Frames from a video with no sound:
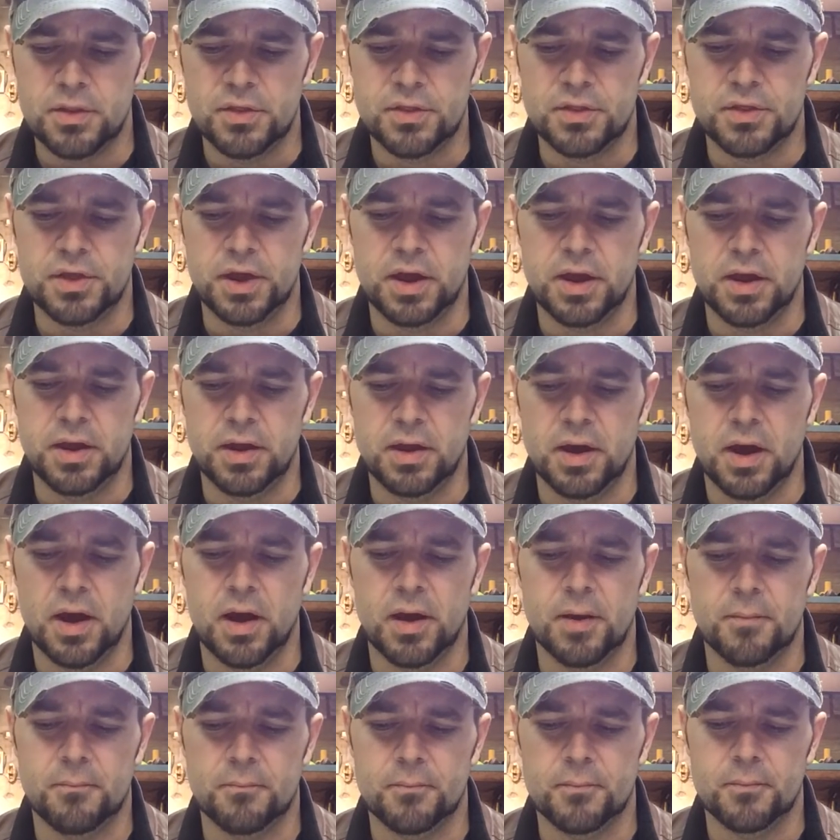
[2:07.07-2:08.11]

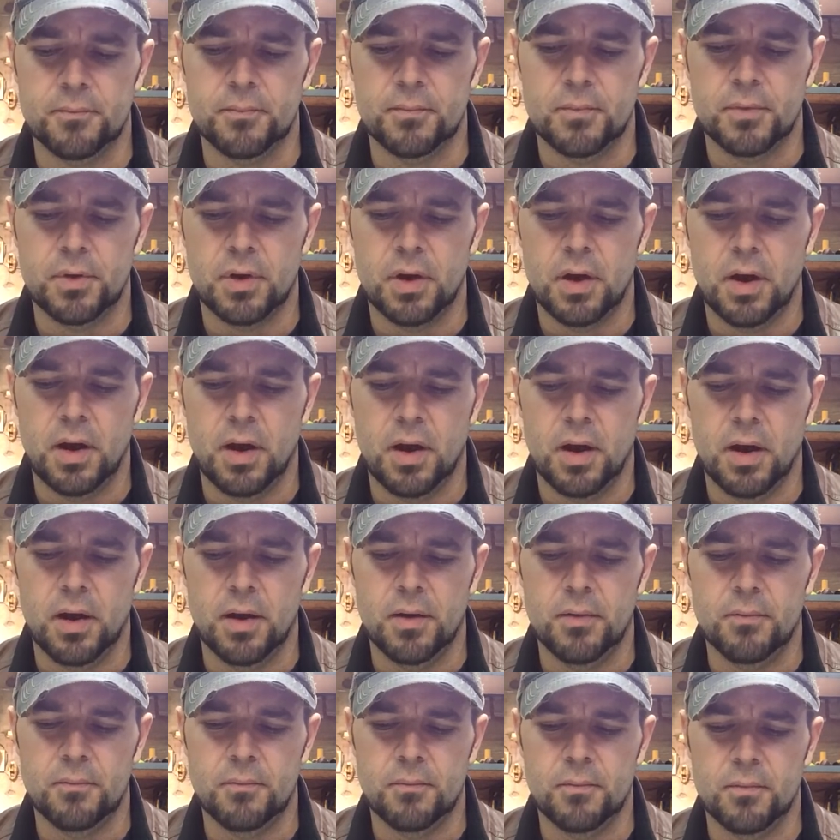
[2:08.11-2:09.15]
The uh,
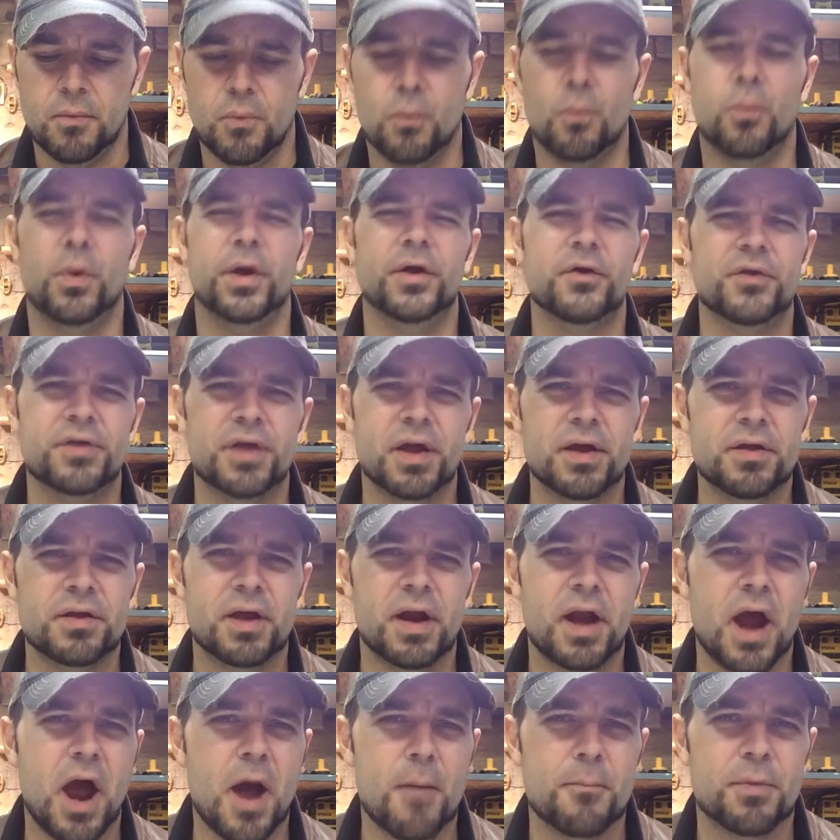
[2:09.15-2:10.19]
weird thing that
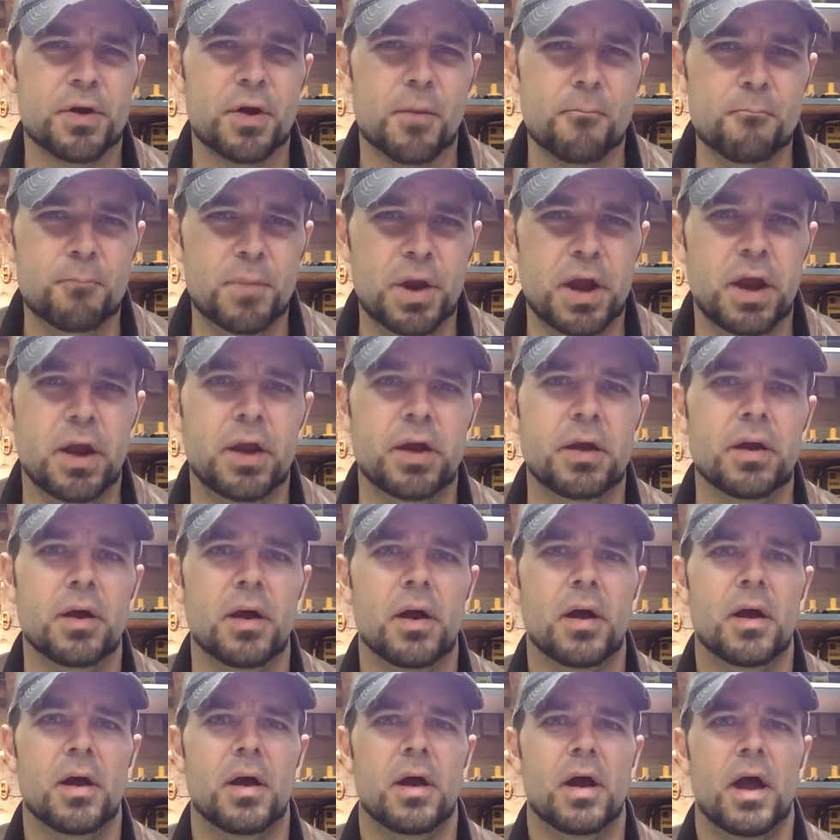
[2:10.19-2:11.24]
happened to me,
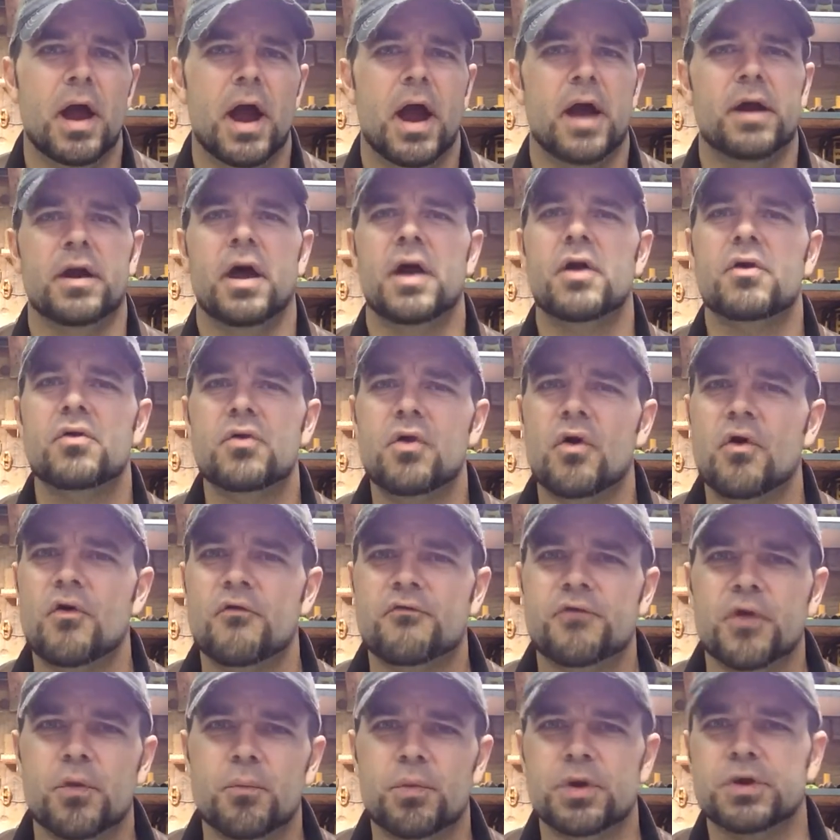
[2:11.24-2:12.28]
and I don't know if
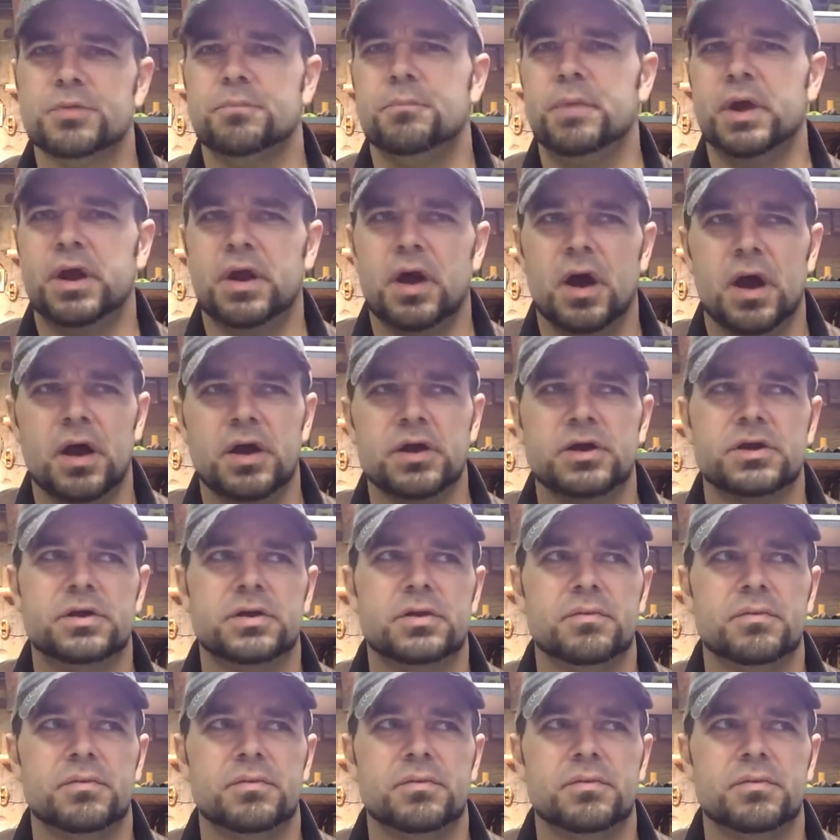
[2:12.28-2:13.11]
it was because